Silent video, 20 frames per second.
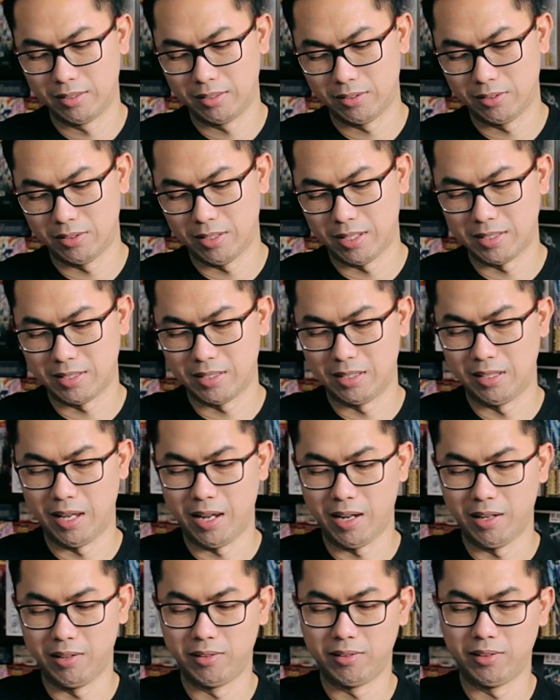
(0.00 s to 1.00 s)
So that's
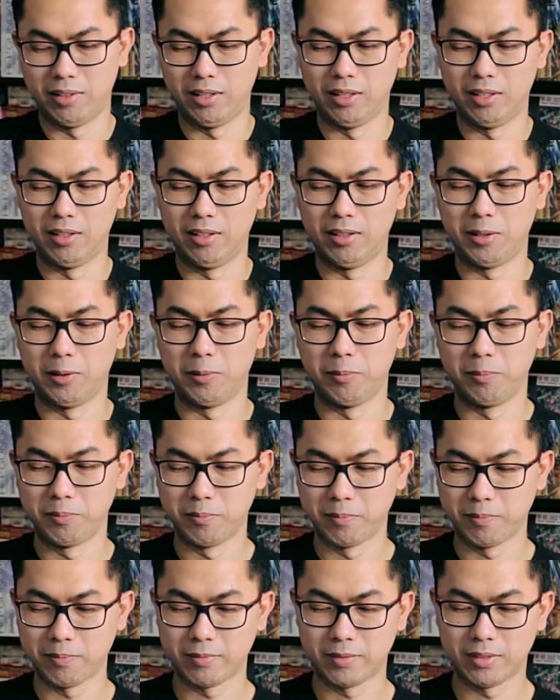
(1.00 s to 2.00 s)
that. And,
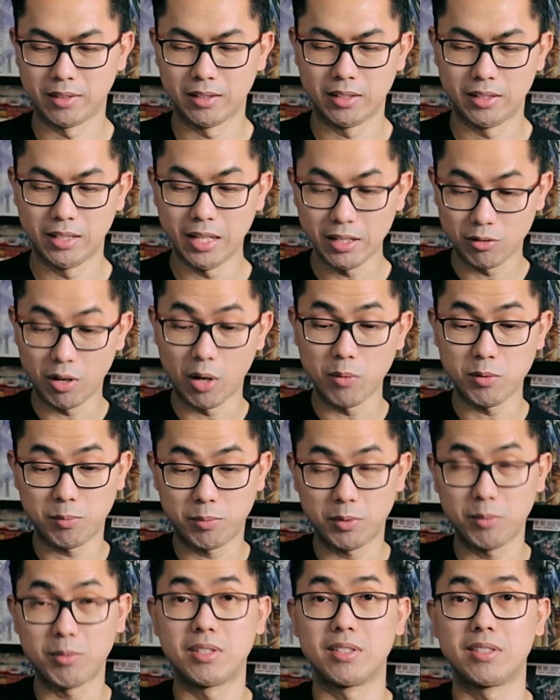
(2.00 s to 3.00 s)
yeah, so I was
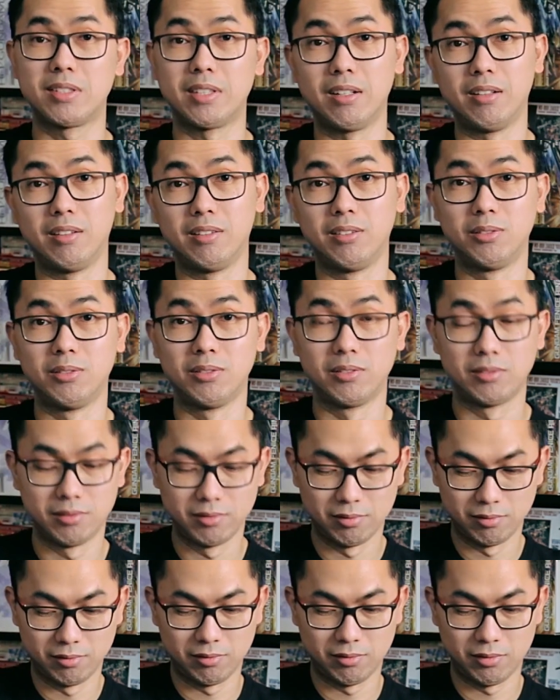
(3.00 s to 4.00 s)
pretty much settled
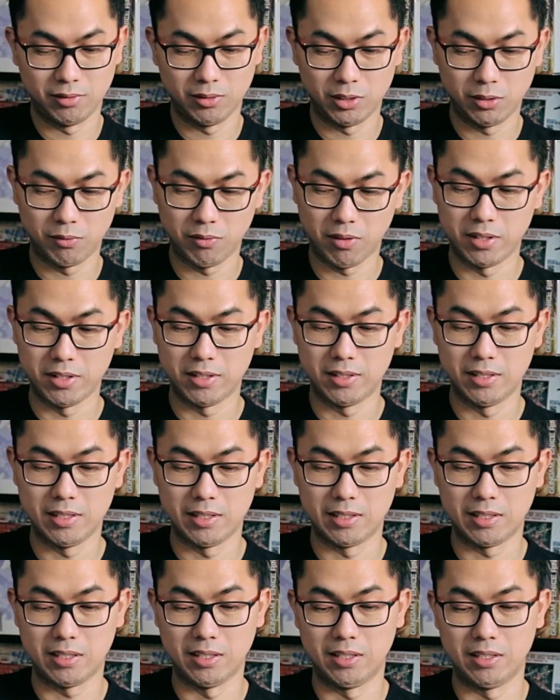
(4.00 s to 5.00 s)
as far as this
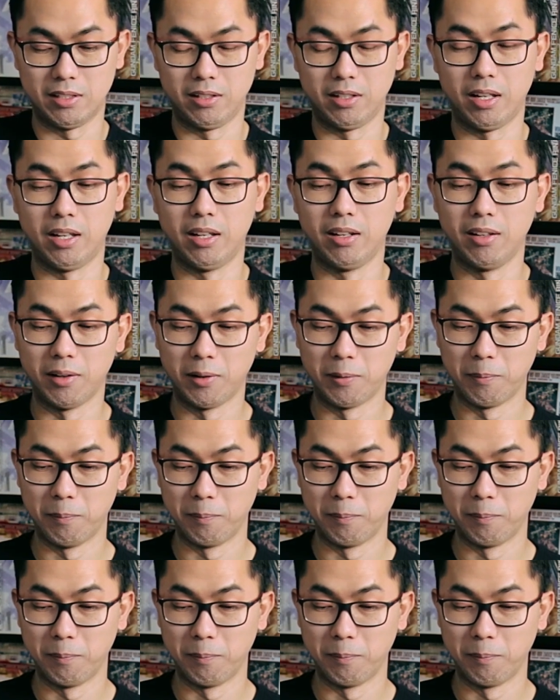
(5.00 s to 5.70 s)
is concerned. And,